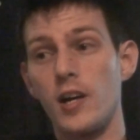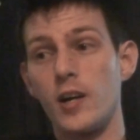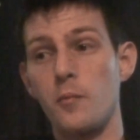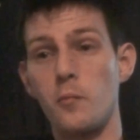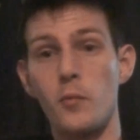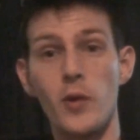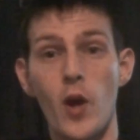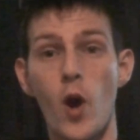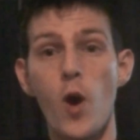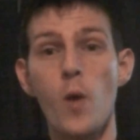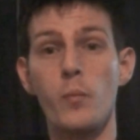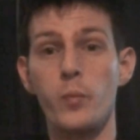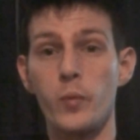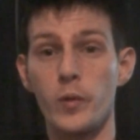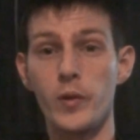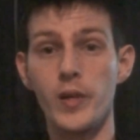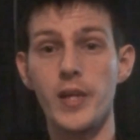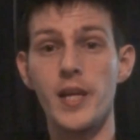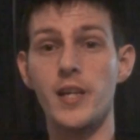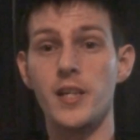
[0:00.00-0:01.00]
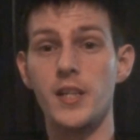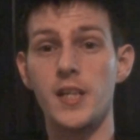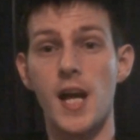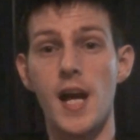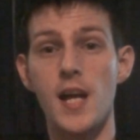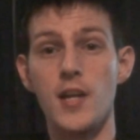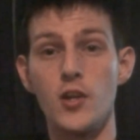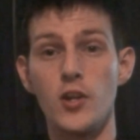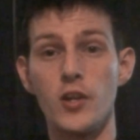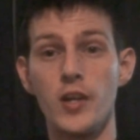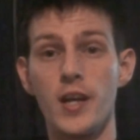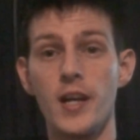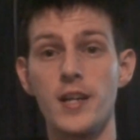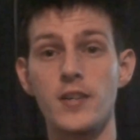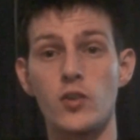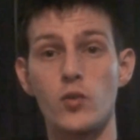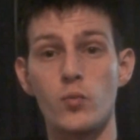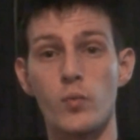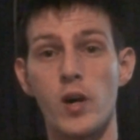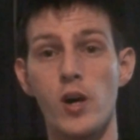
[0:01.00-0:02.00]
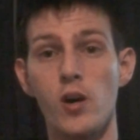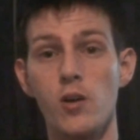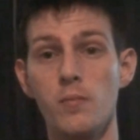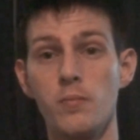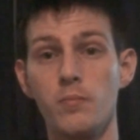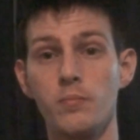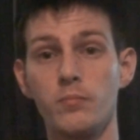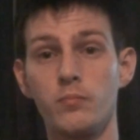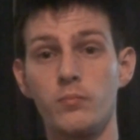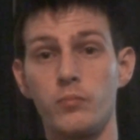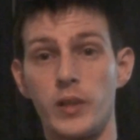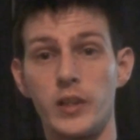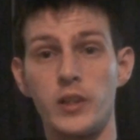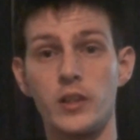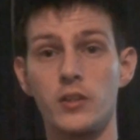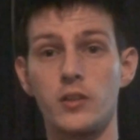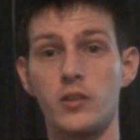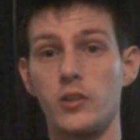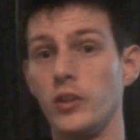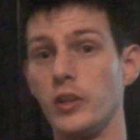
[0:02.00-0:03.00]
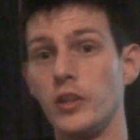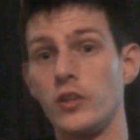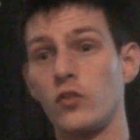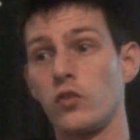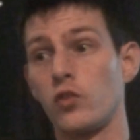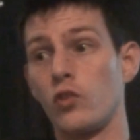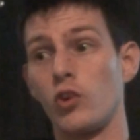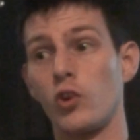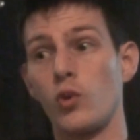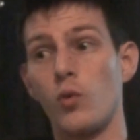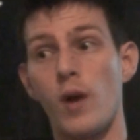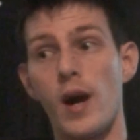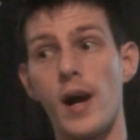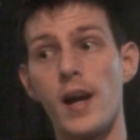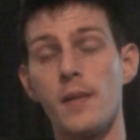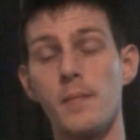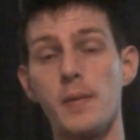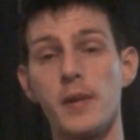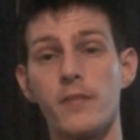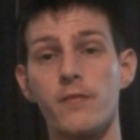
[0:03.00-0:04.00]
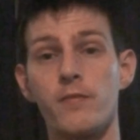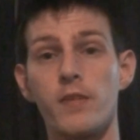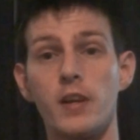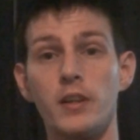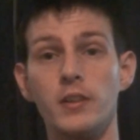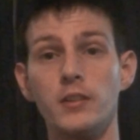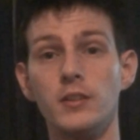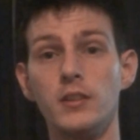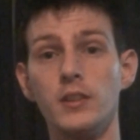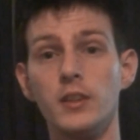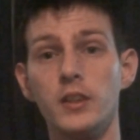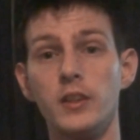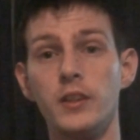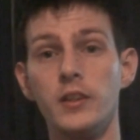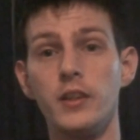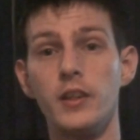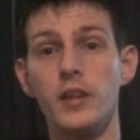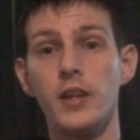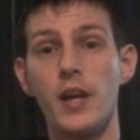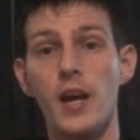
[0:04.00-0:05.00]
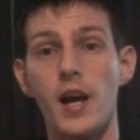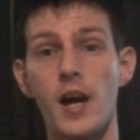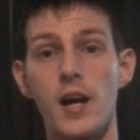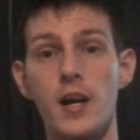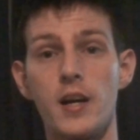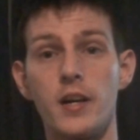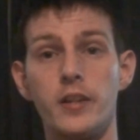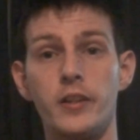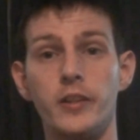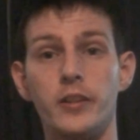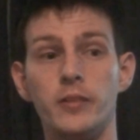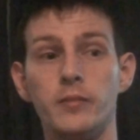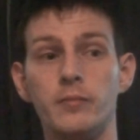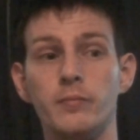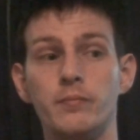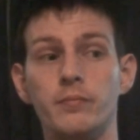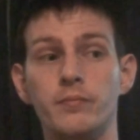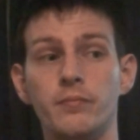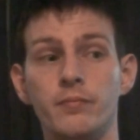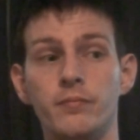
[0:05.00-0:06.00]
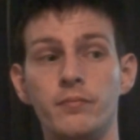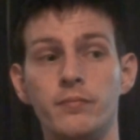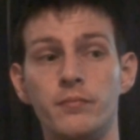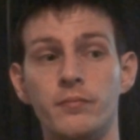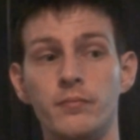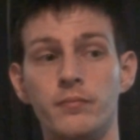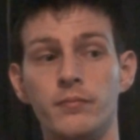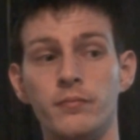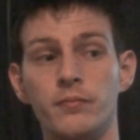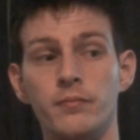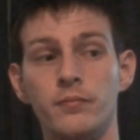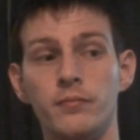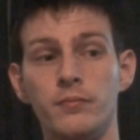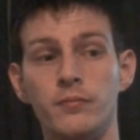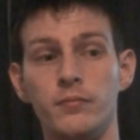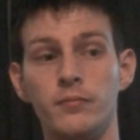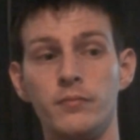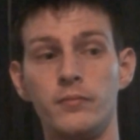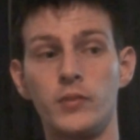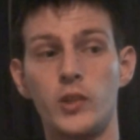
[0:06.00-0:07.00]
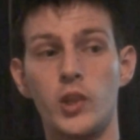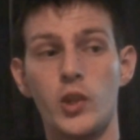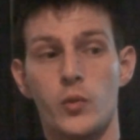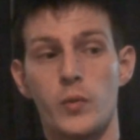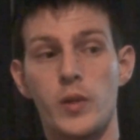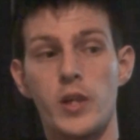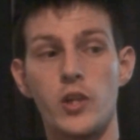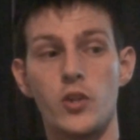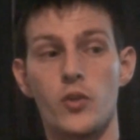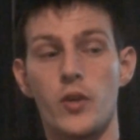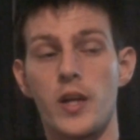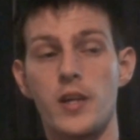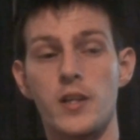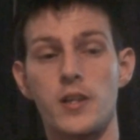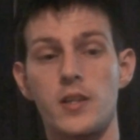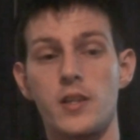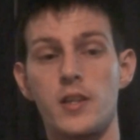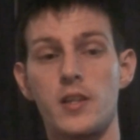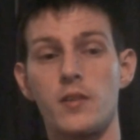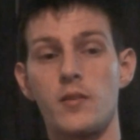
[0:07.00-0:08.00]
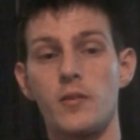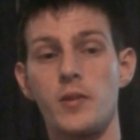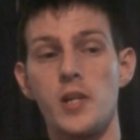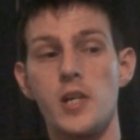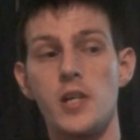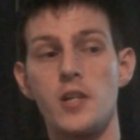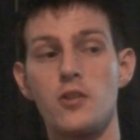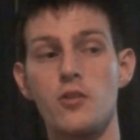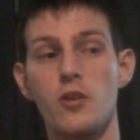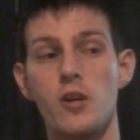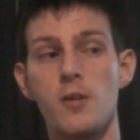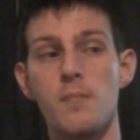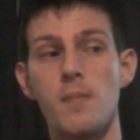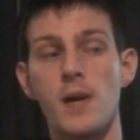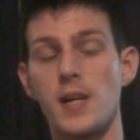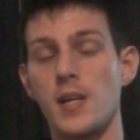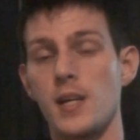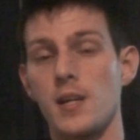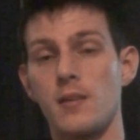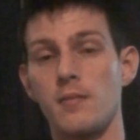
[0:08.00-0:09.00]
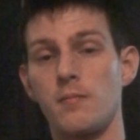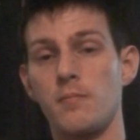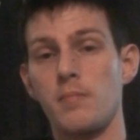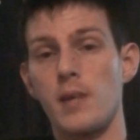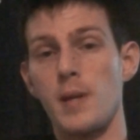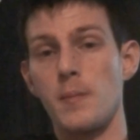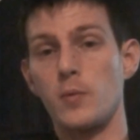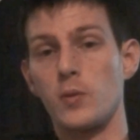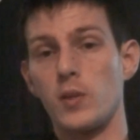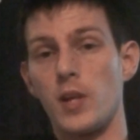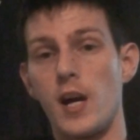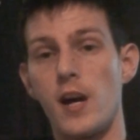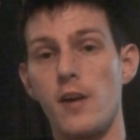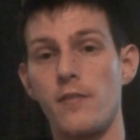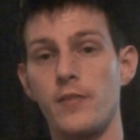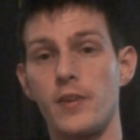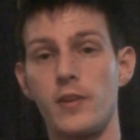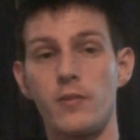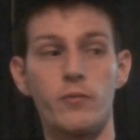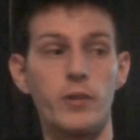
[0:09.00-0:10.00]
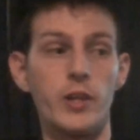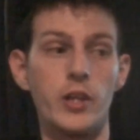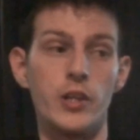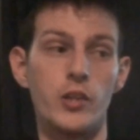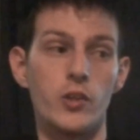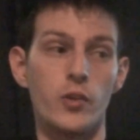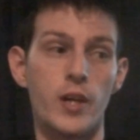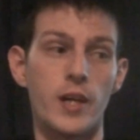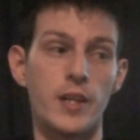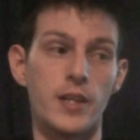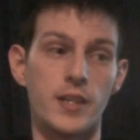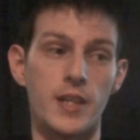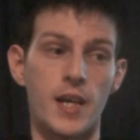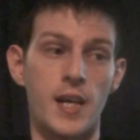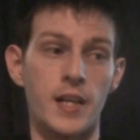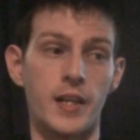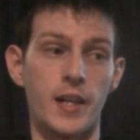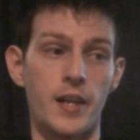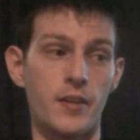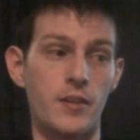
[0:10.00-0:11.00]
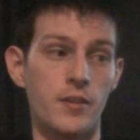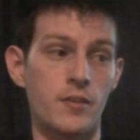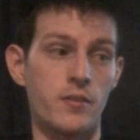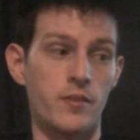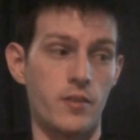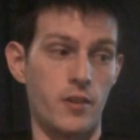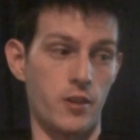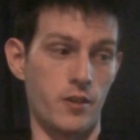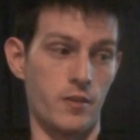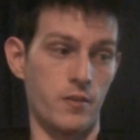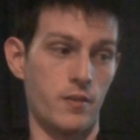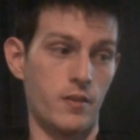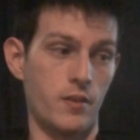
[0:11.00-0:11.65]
We hope we entertain you guys as well. We just do this for quite a bit of fun, because we enjoy making people laugh, and we enjoy entertaining others. So